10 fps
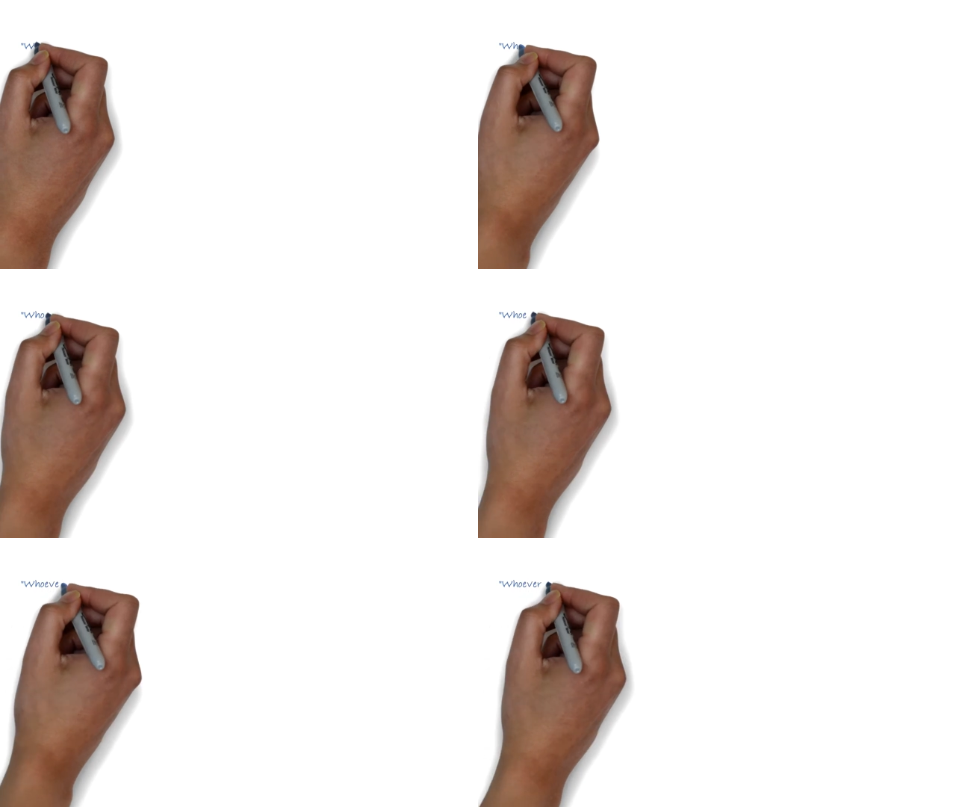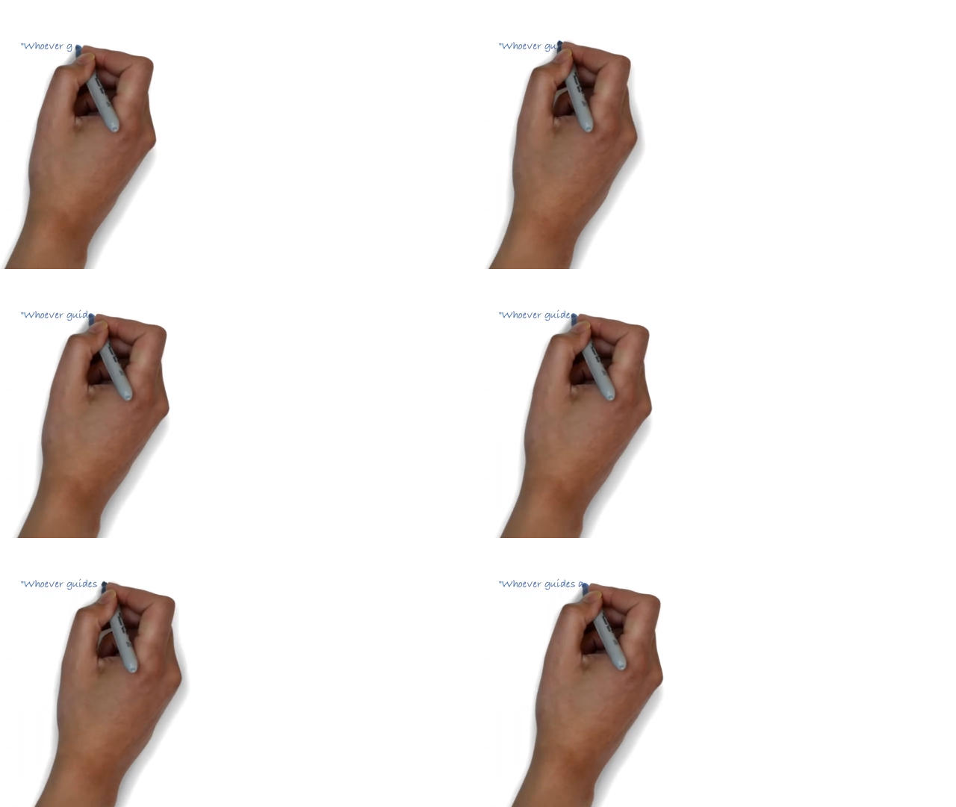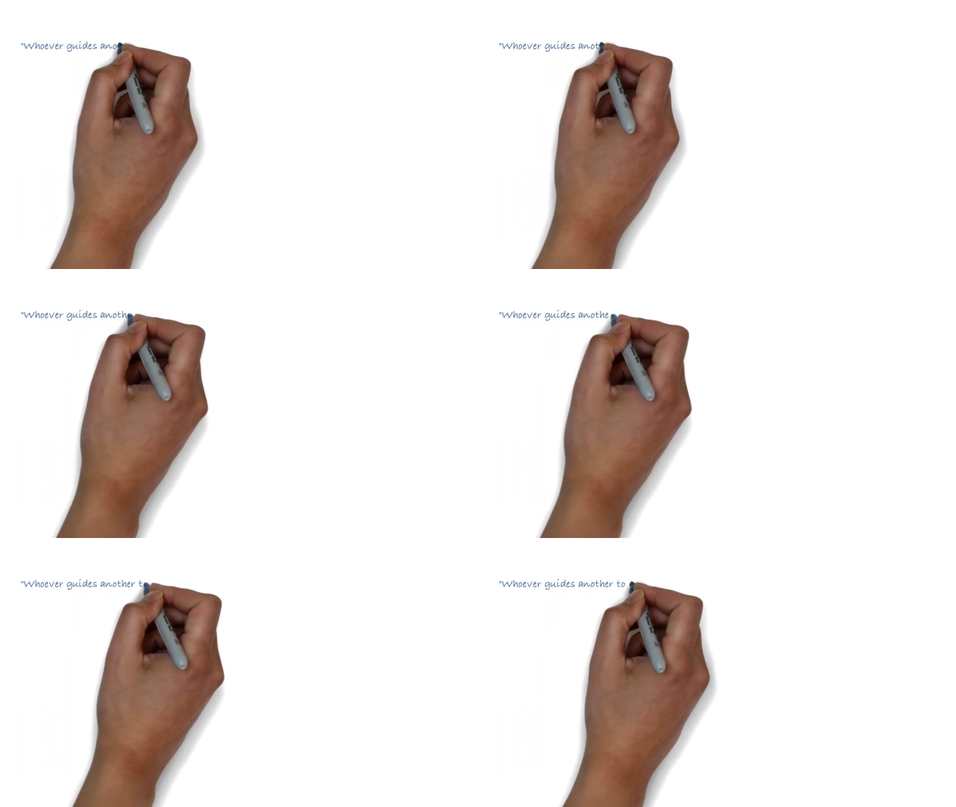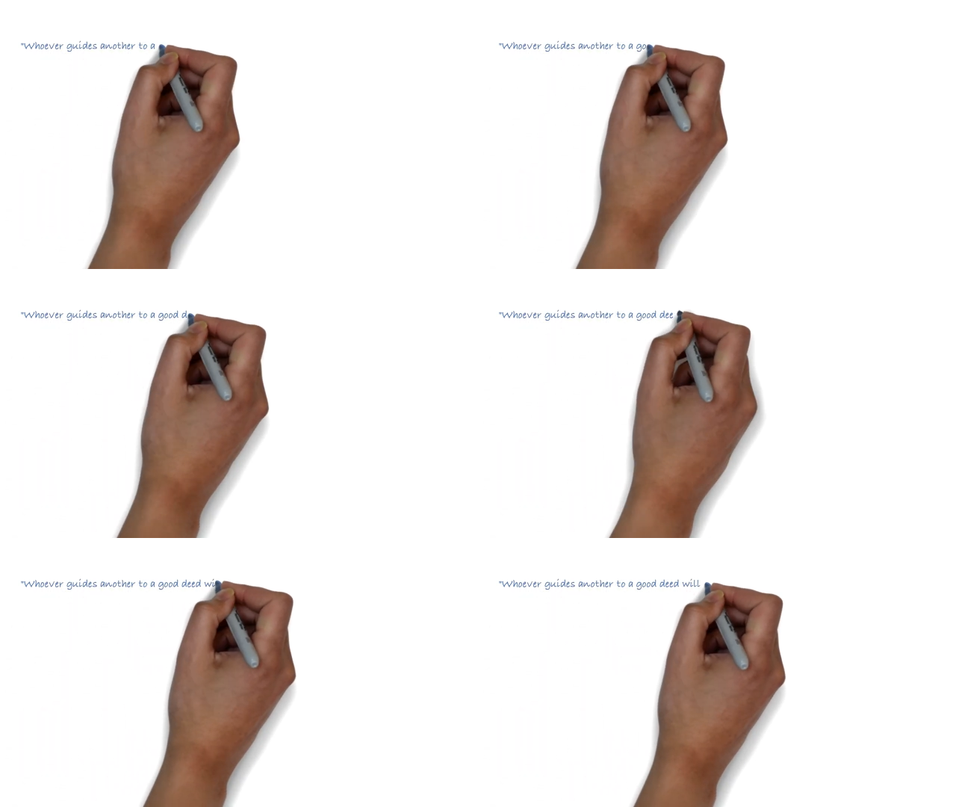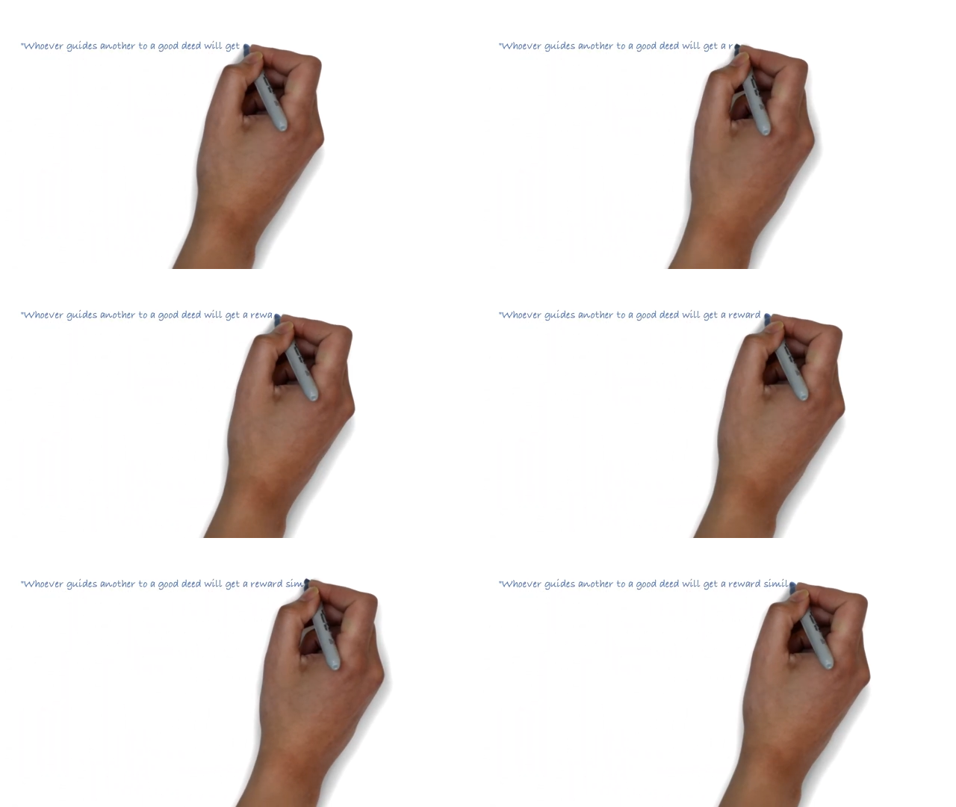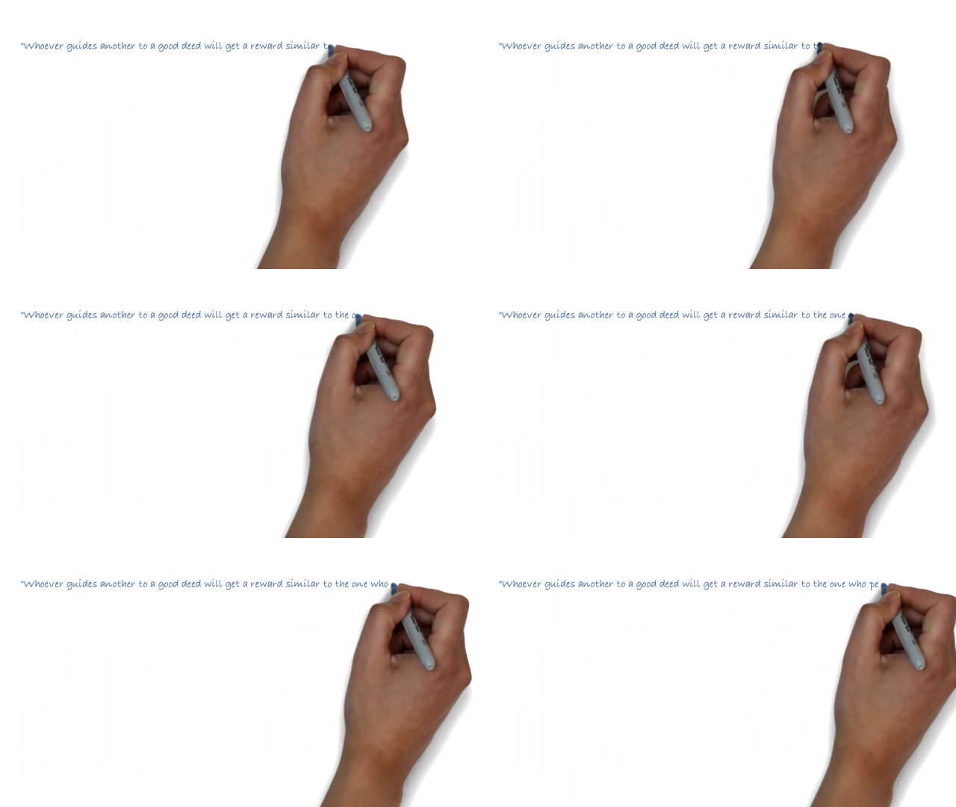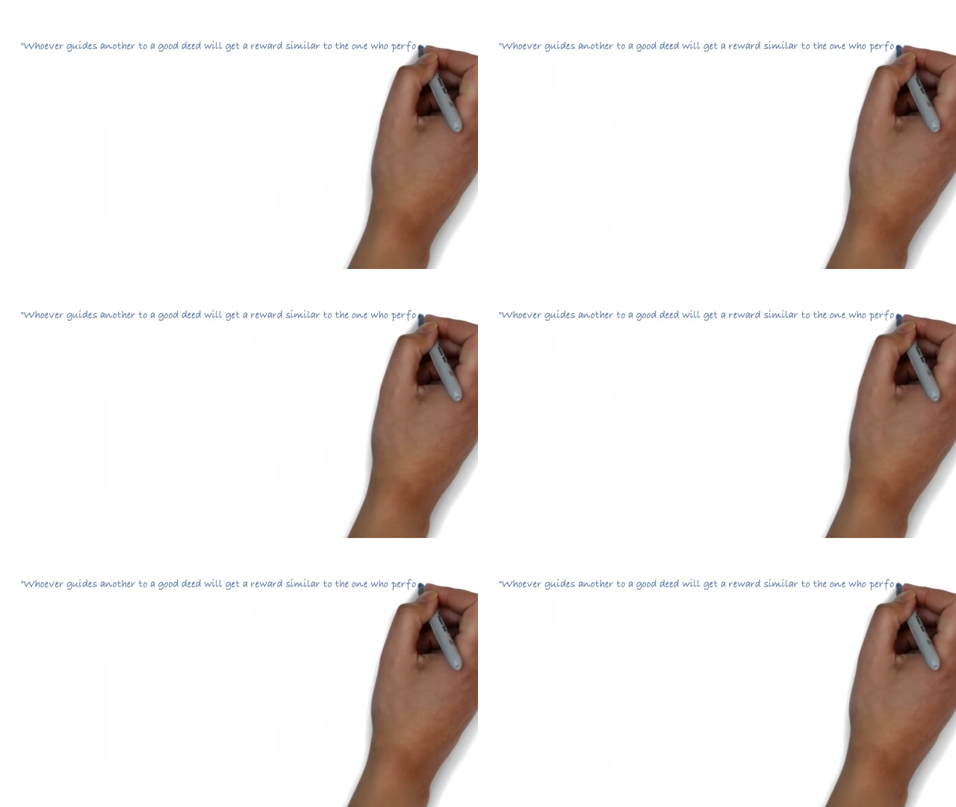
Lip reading: Nobody's mouth can be seen.